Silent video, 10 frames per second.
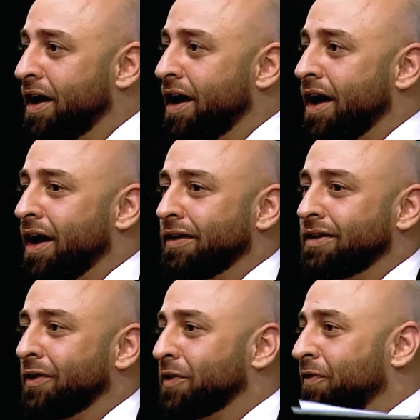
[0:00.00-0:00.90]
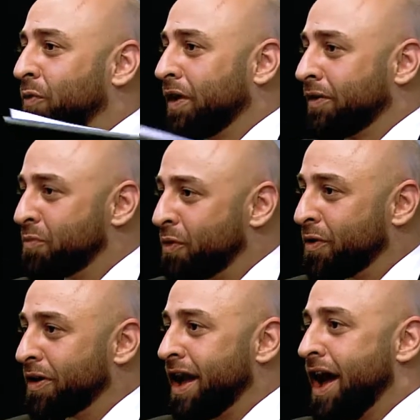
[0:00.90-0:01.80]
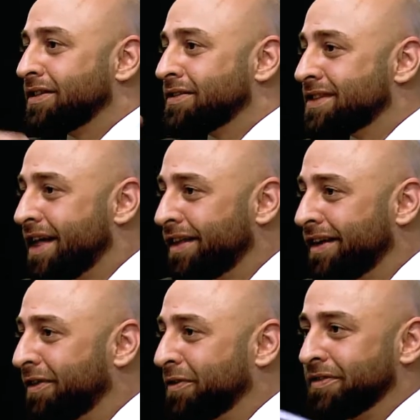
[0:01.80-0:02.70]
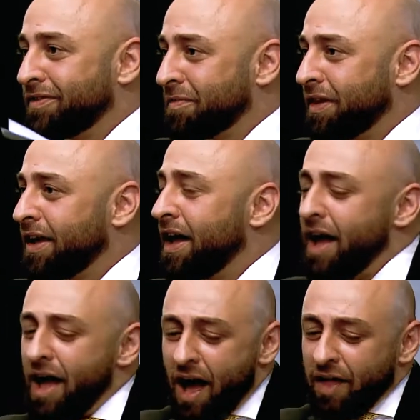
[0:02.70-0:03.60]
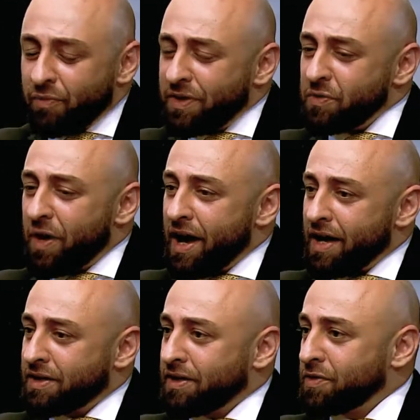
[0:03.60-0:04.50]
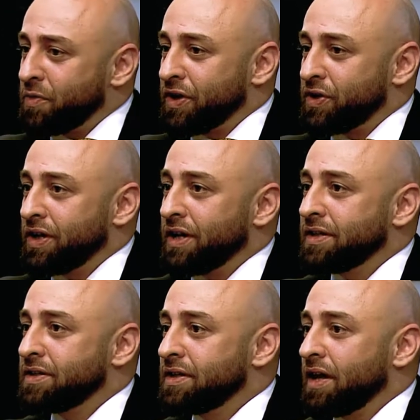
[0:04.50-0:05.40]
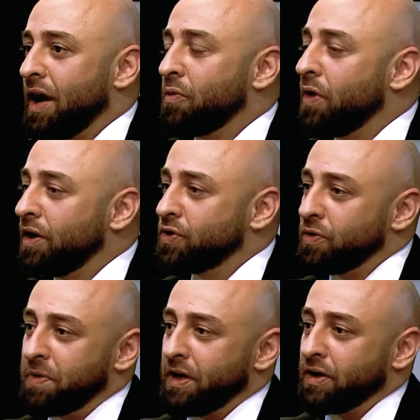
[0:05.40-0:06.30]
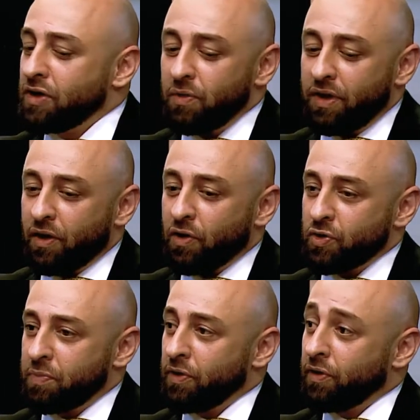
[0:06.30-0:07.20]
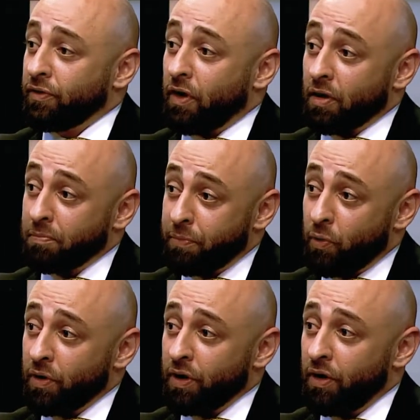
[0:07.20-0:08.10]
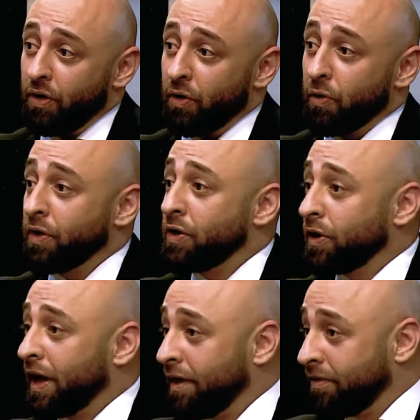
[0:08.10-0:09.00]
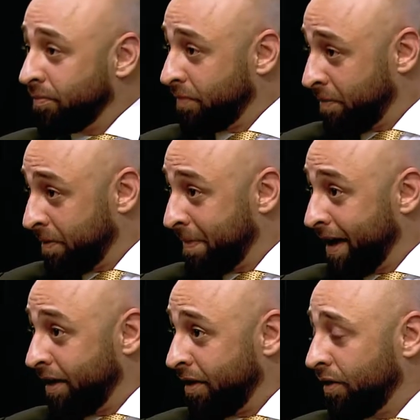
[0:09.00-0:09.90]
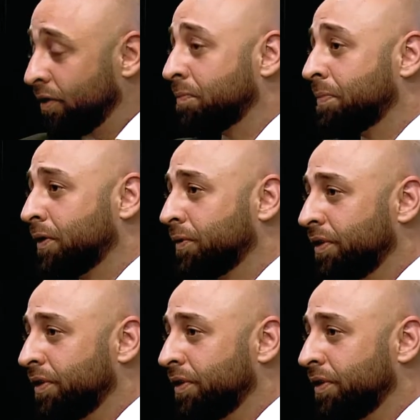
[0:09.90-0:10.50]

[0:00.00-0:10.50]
and telling you if you wanted more, you had to sell it or something like. The reason why I ask you this question is, I wanted your opinion. Do you think entrepreneurs are born, or in your case, maybe made, or both?